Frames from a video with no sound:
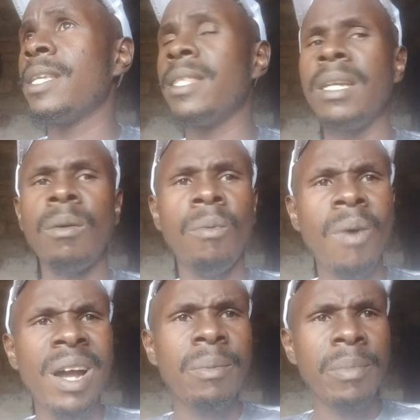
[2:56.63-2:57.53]
think
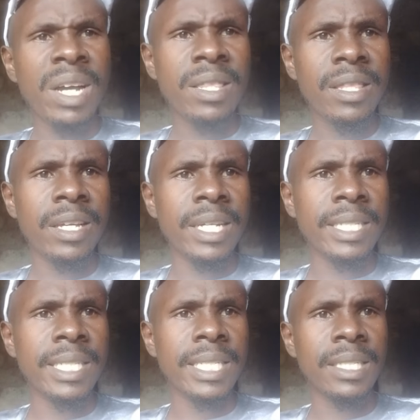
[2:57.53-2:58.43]
1 month
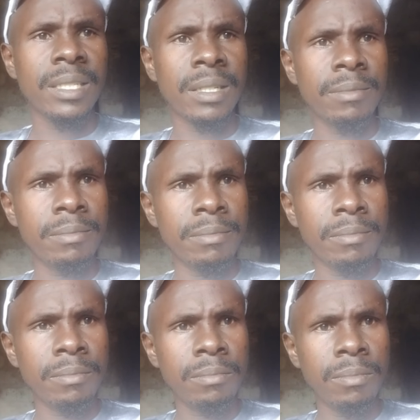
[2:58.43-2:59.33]
and
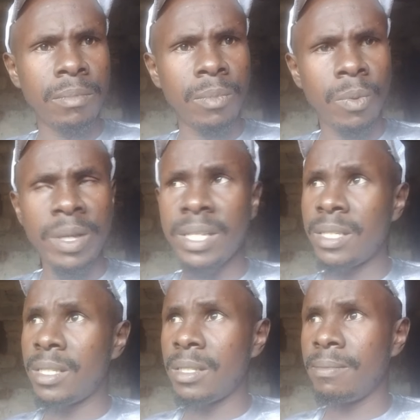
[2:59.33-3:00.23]
some
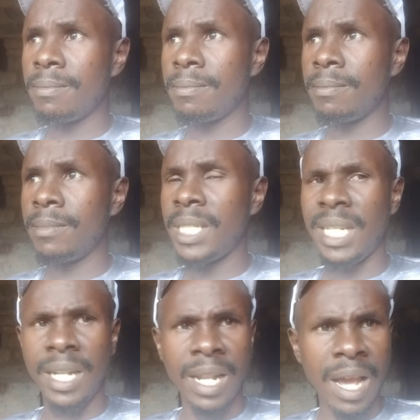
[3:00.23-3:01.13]
weeks
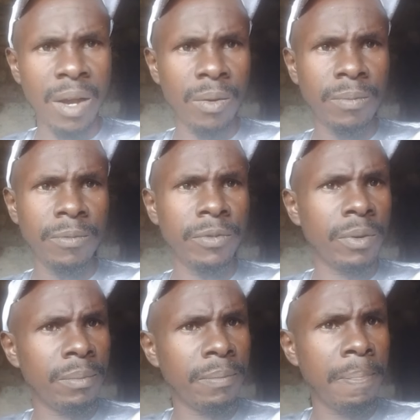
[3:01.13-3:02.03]
now,
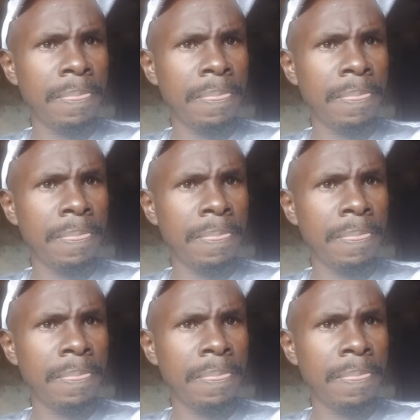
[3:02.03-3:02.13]
from